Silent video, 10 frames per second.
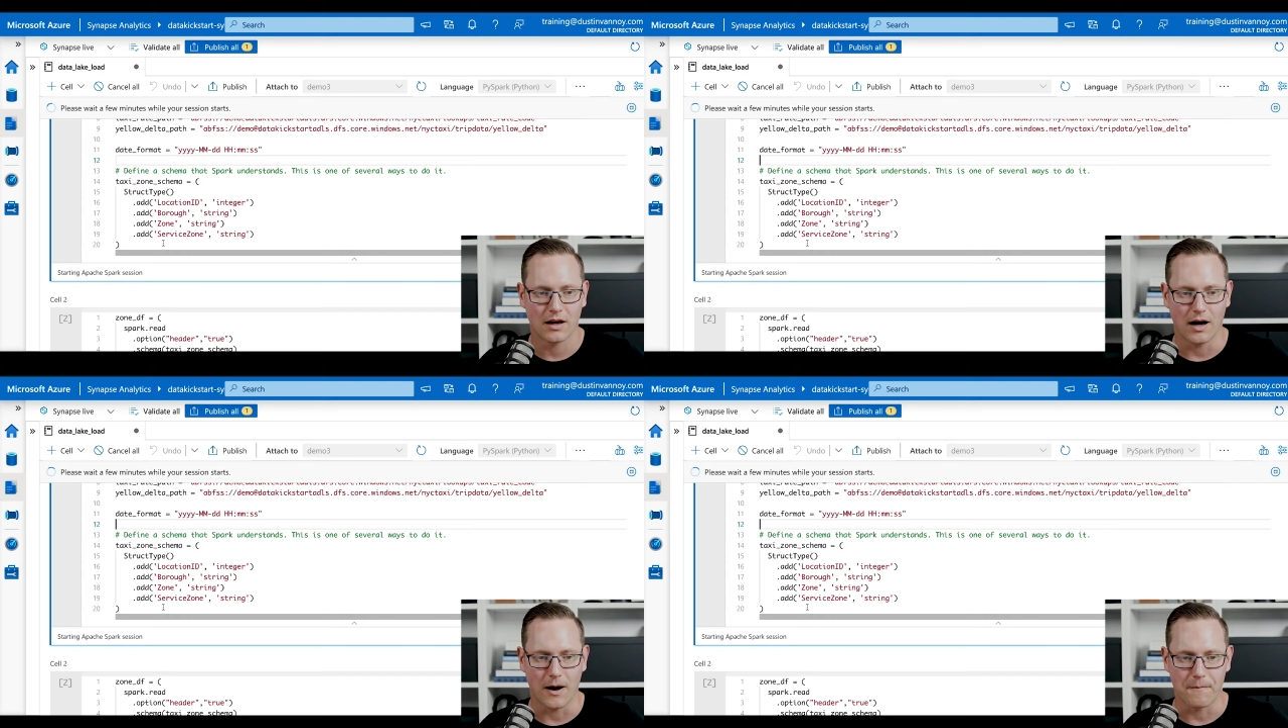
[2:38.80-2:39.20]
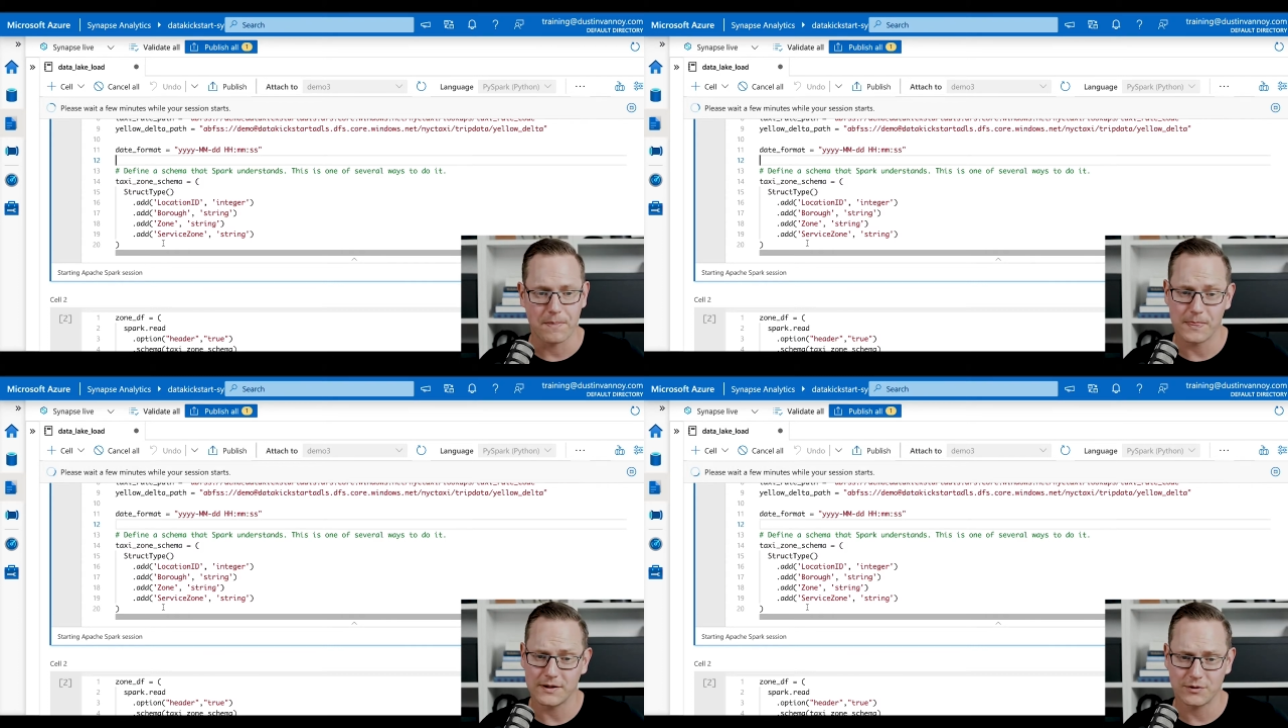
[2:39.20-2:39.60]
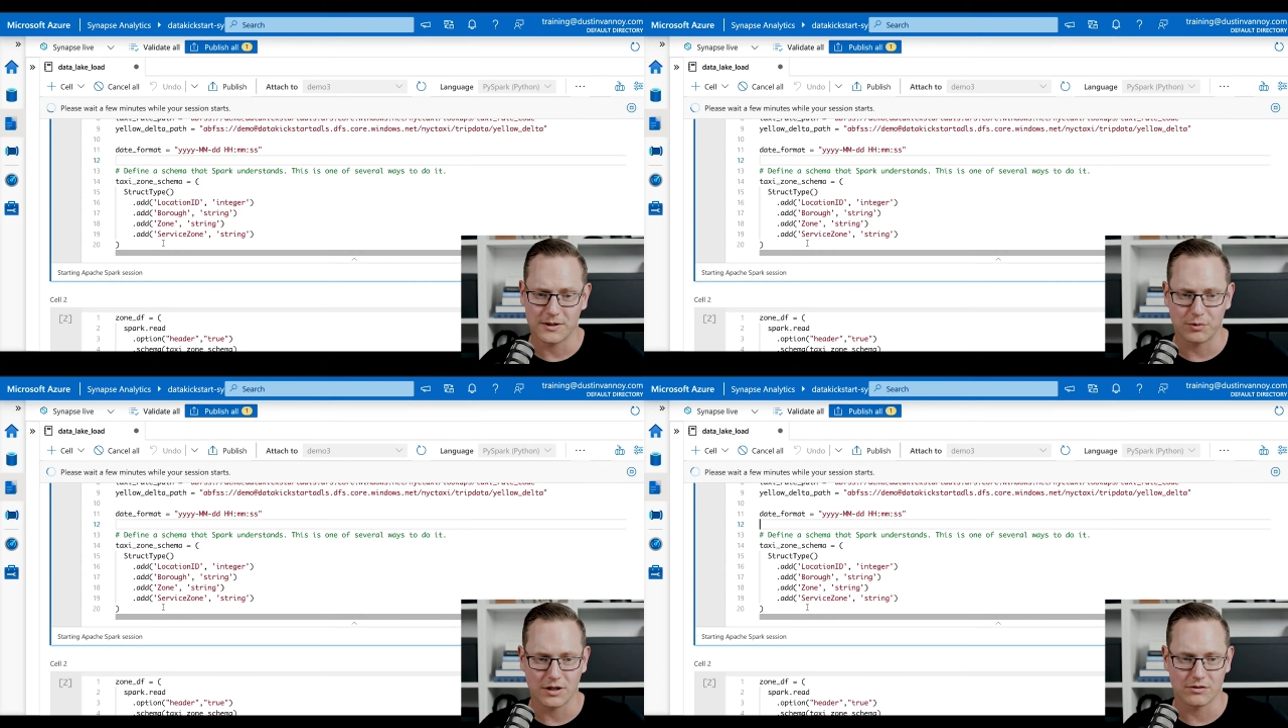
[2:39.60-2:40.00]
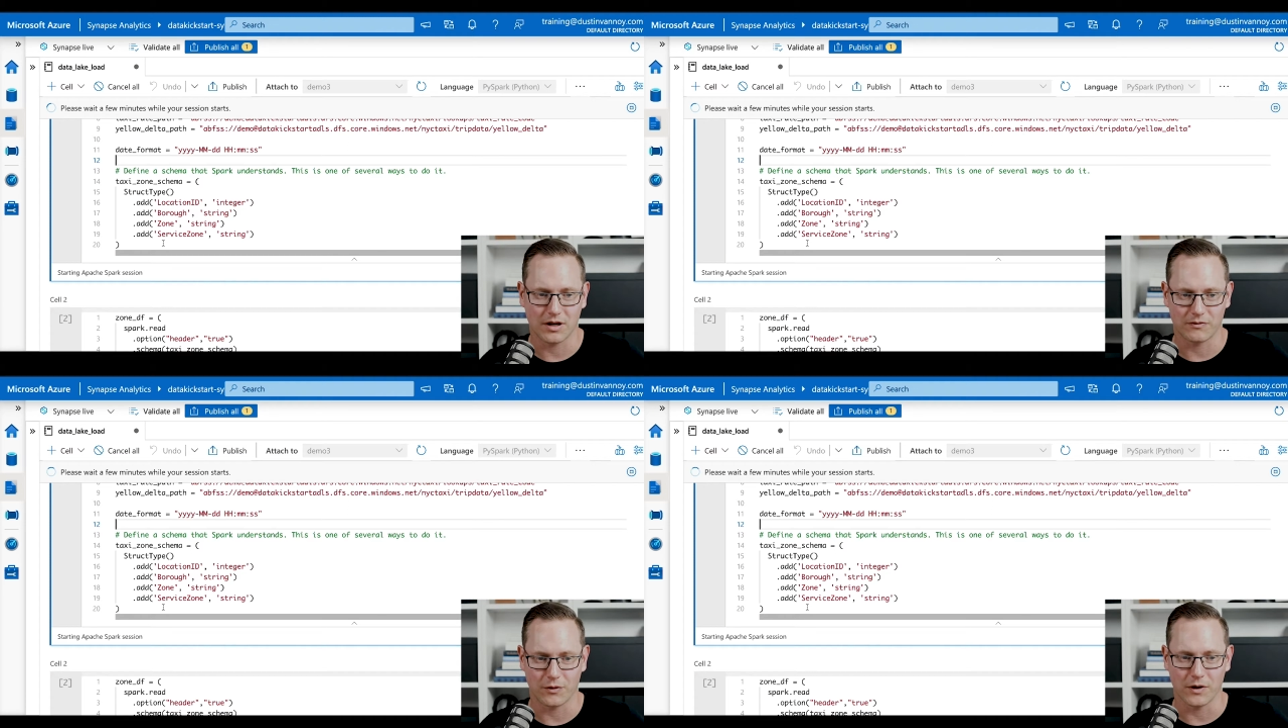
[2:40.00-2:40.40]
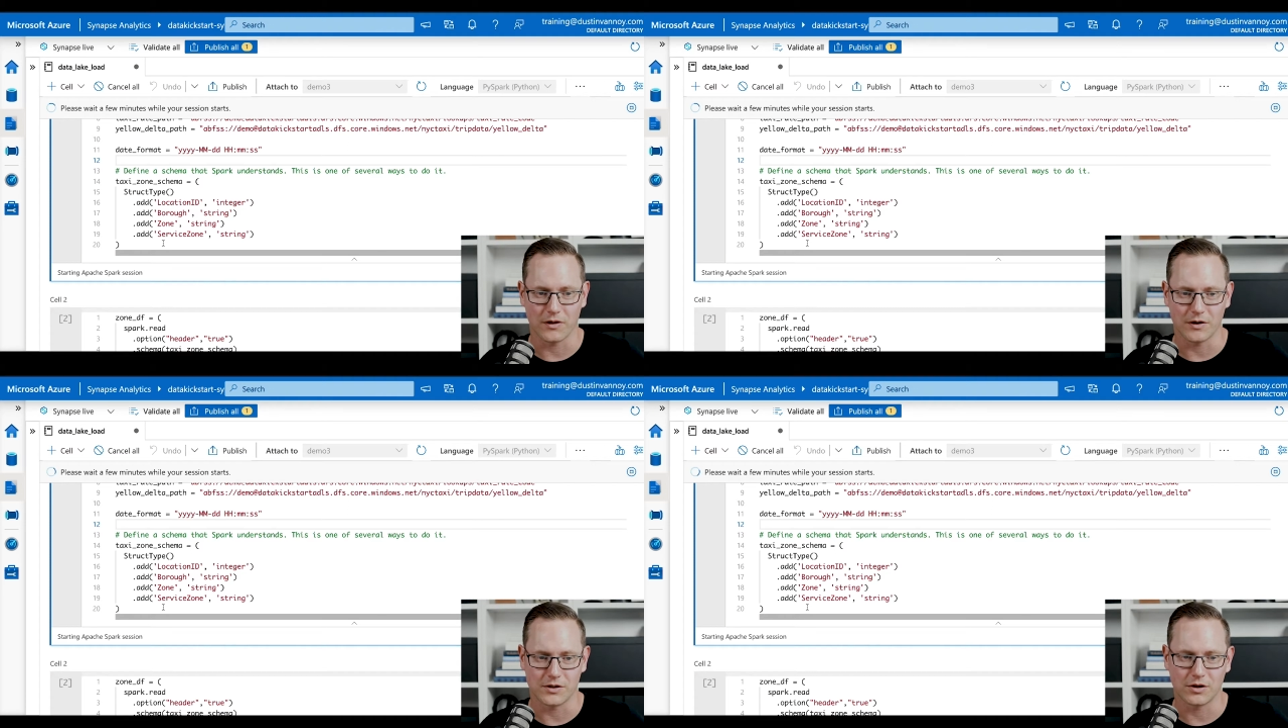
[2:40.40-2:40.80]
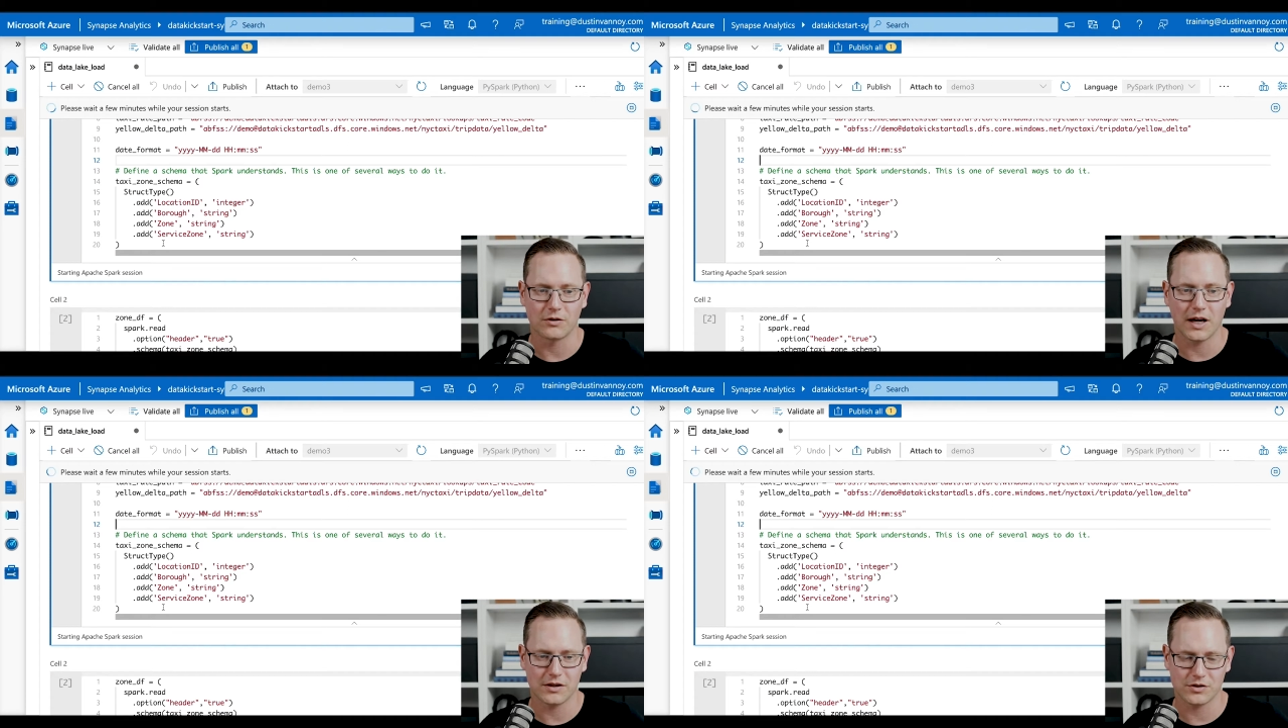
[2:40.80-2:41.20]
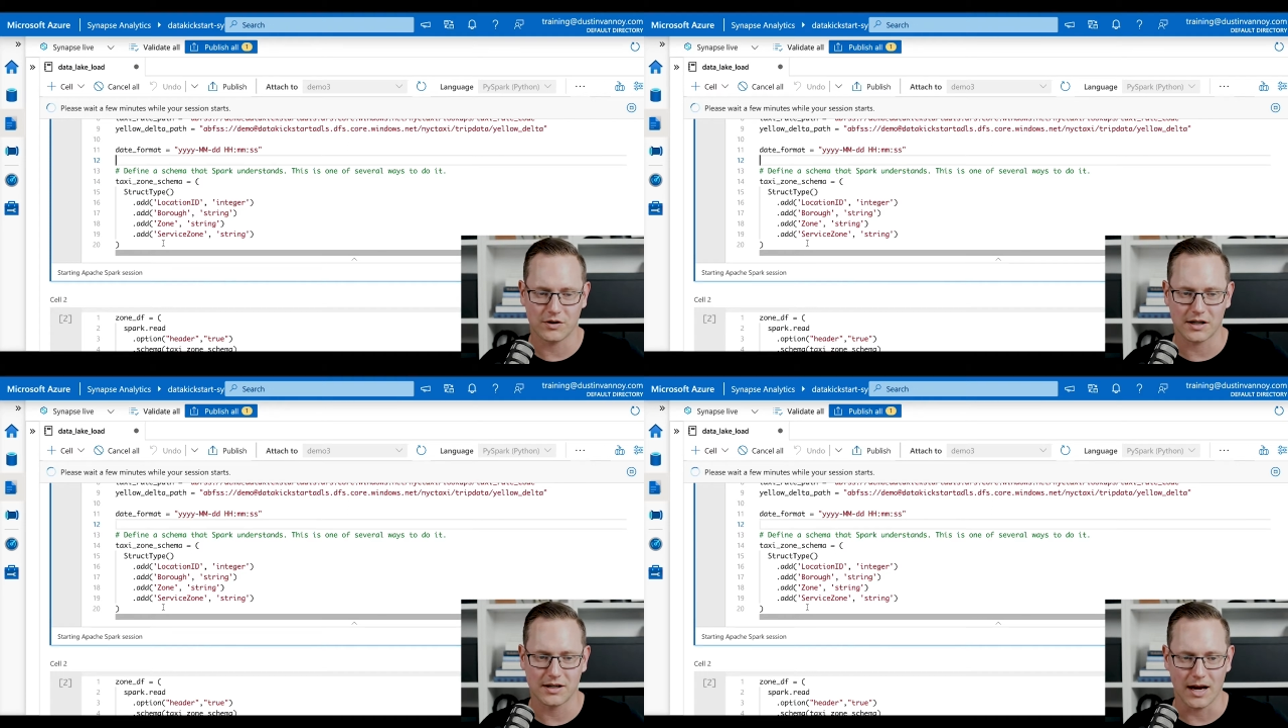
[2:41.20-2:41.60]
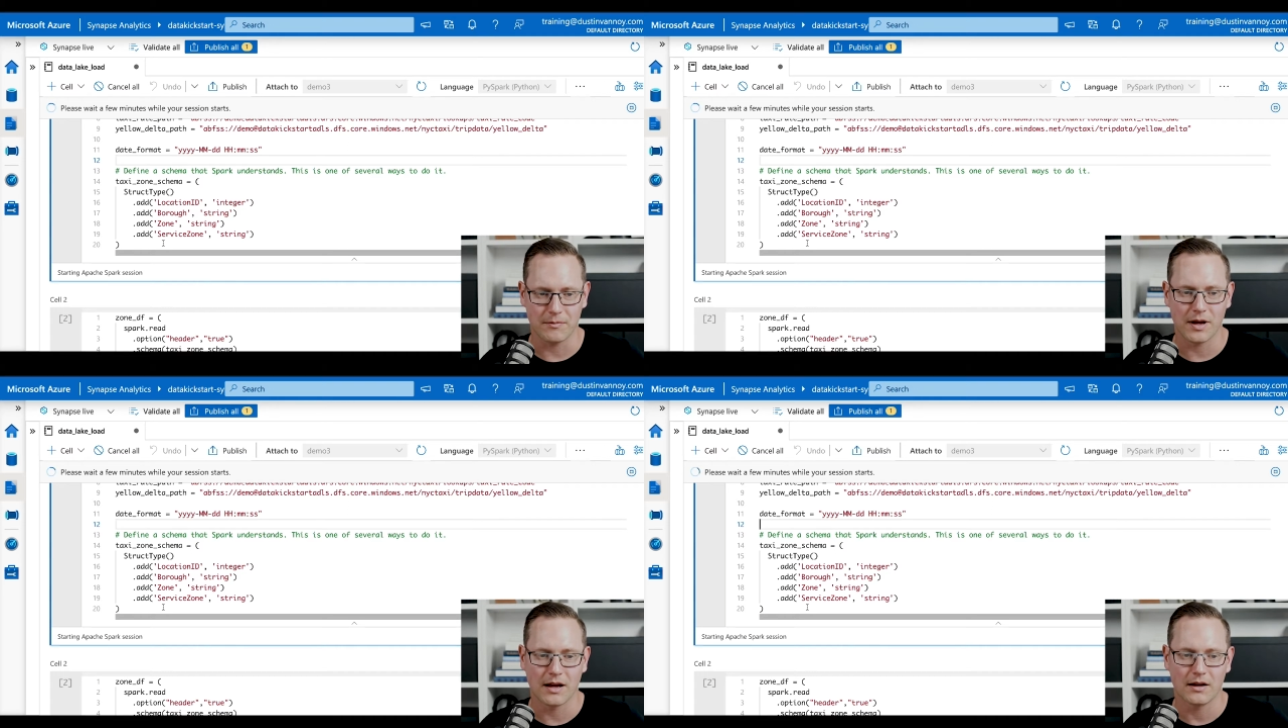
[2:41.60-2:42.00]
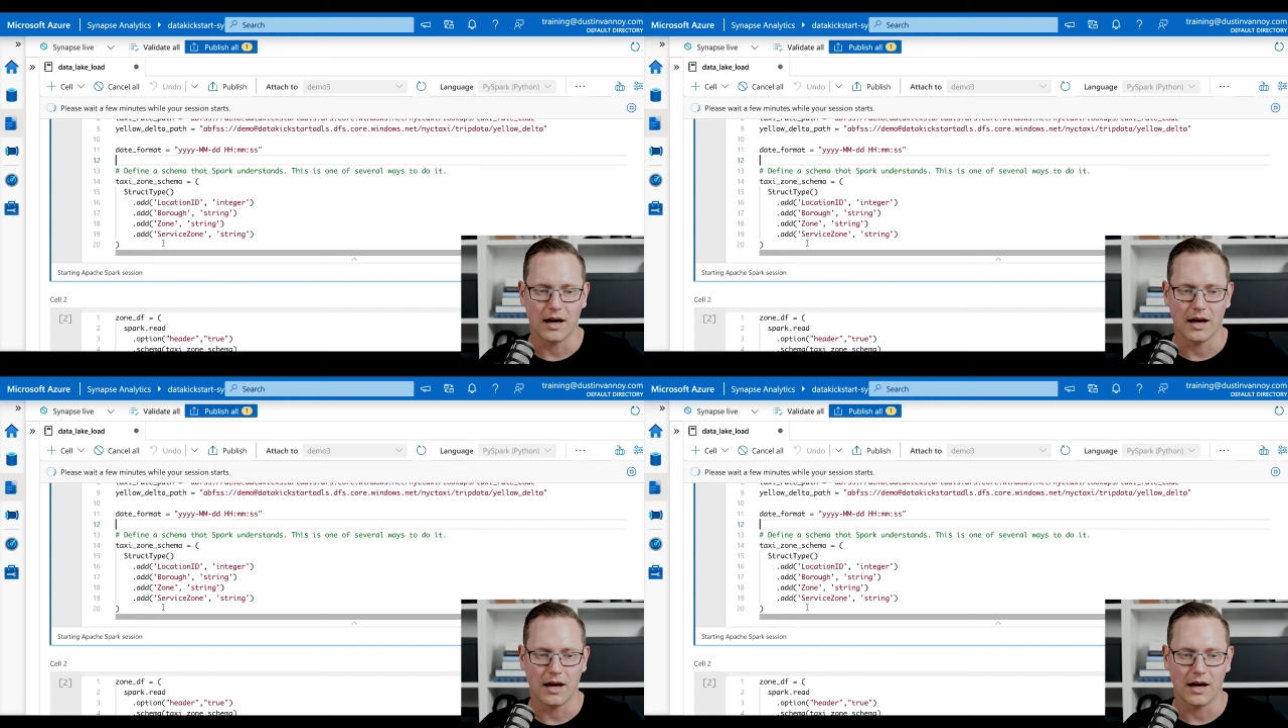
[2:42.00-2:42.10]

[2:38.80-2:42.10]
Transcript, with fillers: Um, this way is pretty straightforward though, is you create a struct type